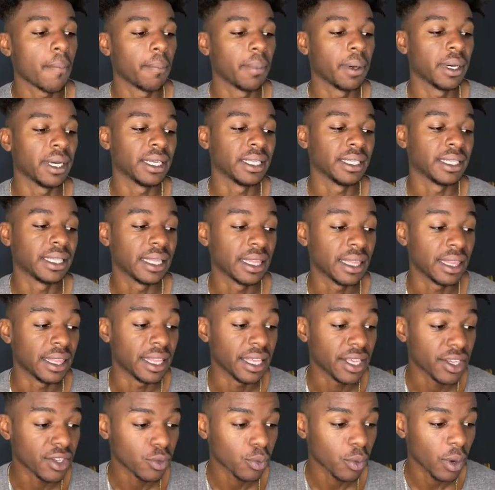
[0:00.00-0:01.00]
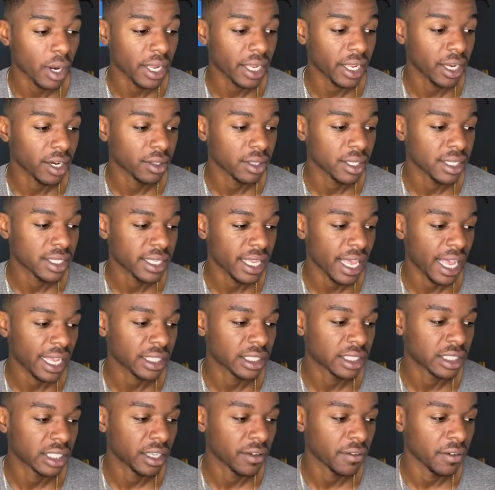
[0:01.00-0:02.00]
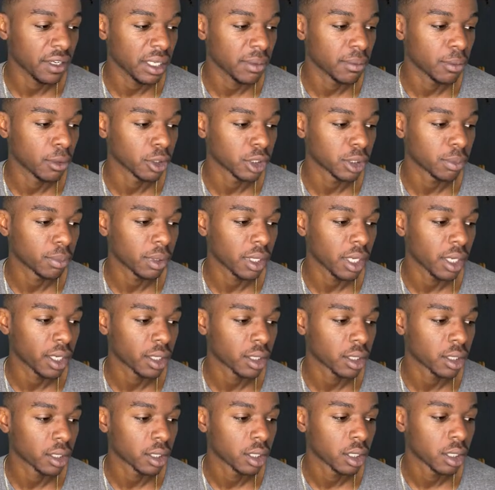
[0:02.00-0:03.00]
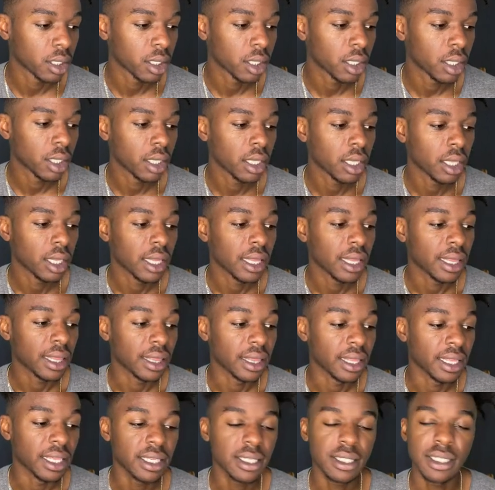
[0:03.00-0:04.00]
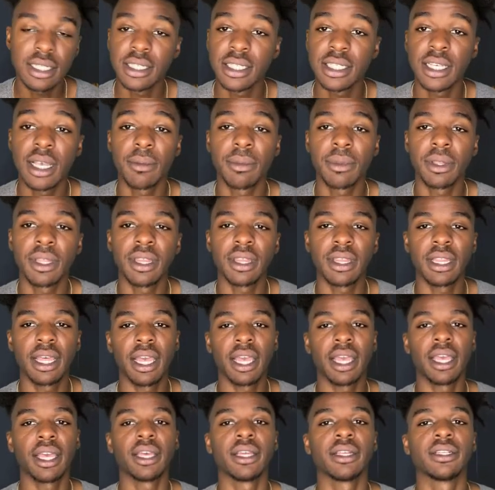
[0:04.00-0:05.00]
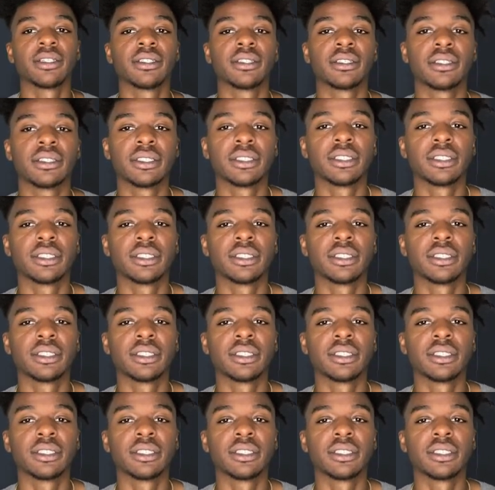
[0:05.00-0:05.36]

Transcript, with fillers: But this right here, this activity multiplier, this is something that